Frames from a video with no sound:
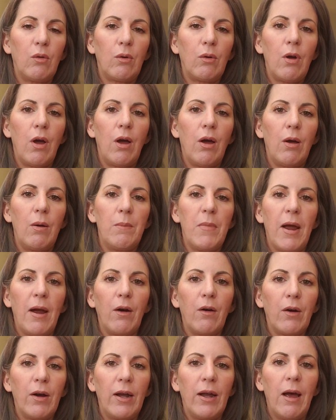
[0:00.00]

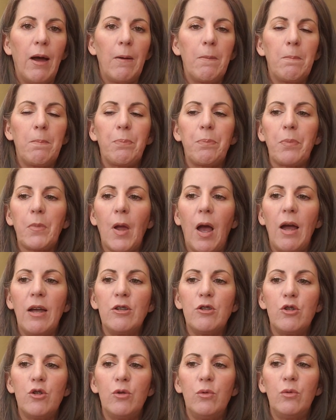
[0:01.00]
area, I
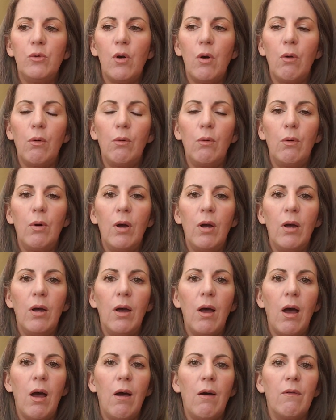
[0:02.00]
do know
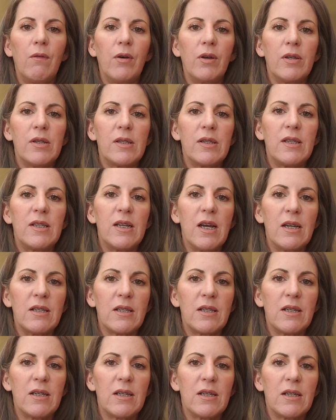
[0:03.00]
of a
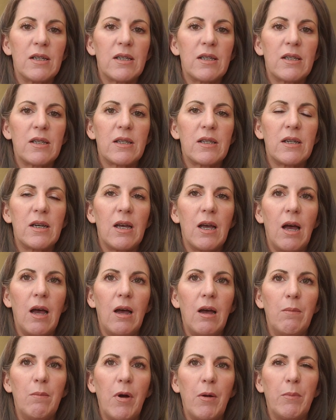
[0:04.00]
dentist.
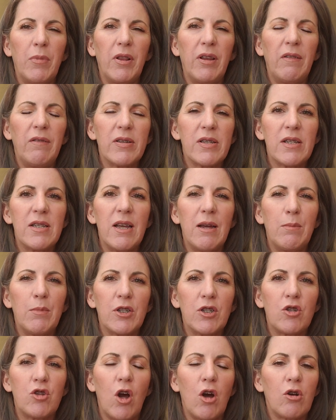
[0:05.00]
I believe his name
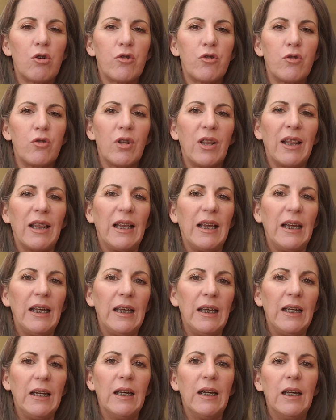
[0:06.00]
is Dr.
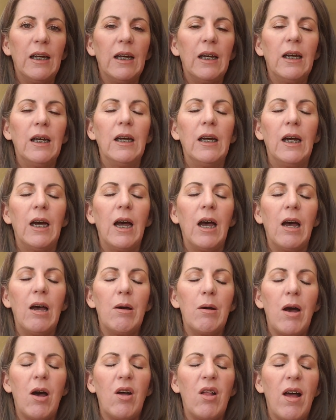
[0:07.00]
Lee.
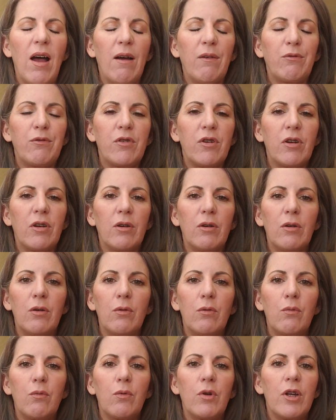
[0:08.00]
I'll have to
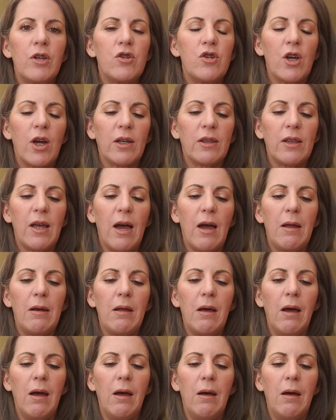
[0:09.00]
recheck that.